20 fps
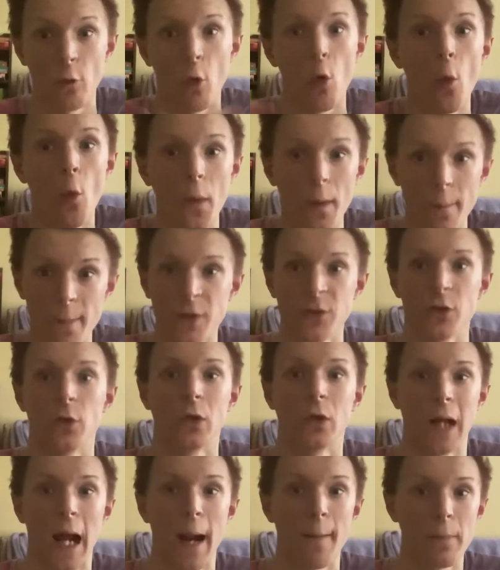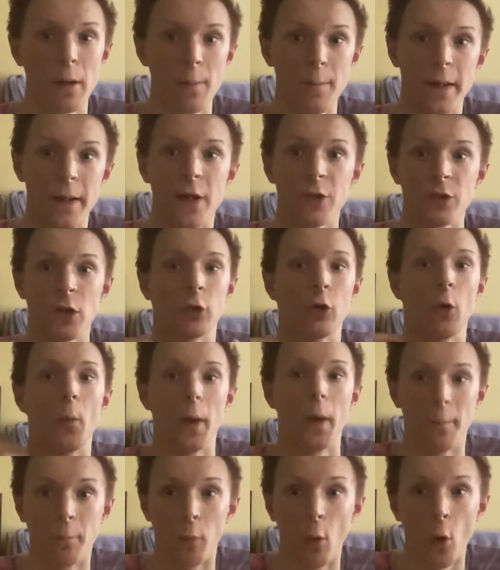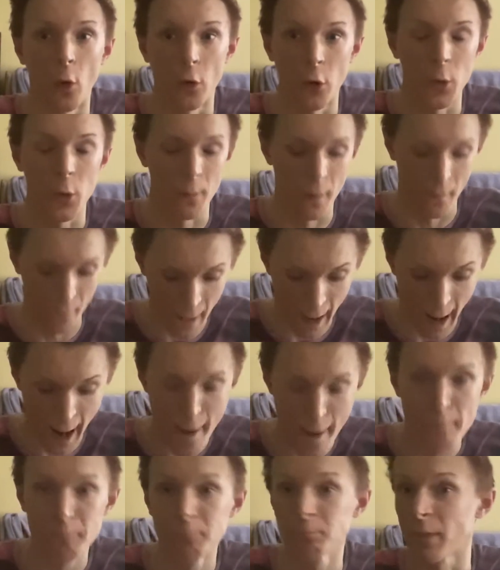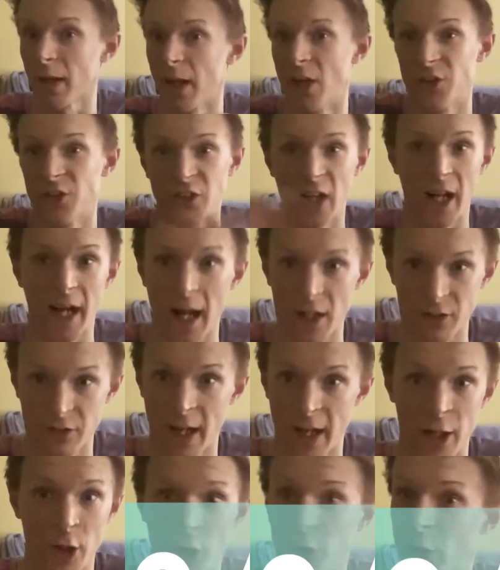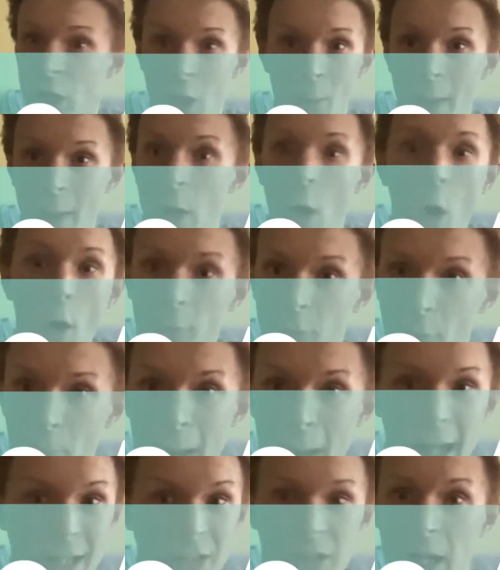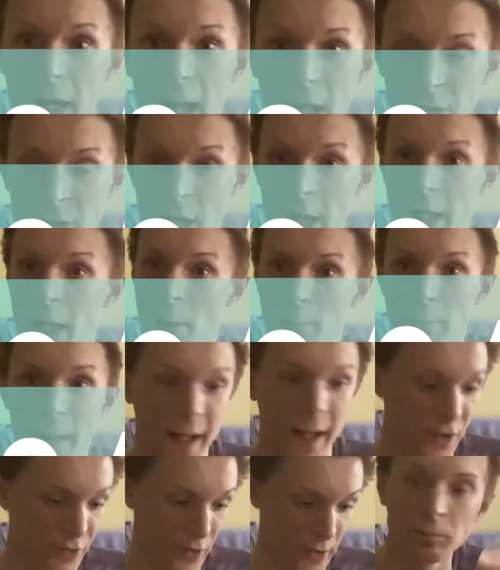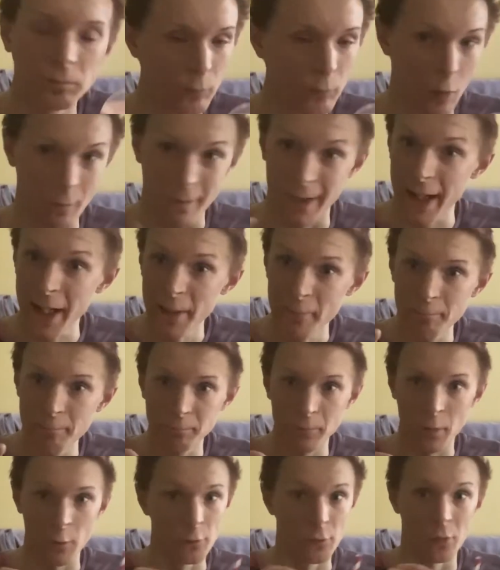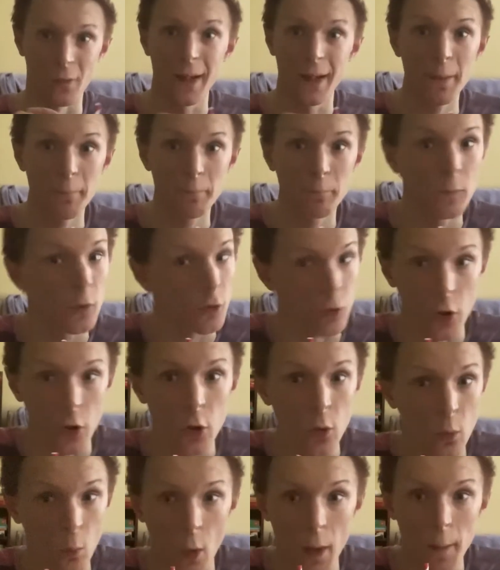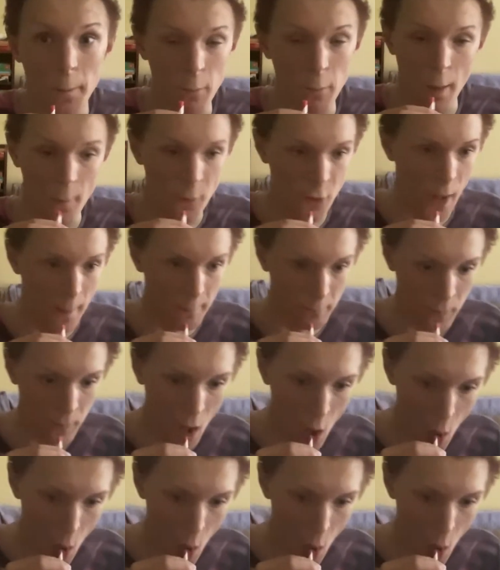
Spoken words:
all of this on camera because I don't want to bore you, but that is 10 out of 10 straight away off the bat. 10 out of 10. Amazing. Ready? 3, 2, 1. Bottoms up.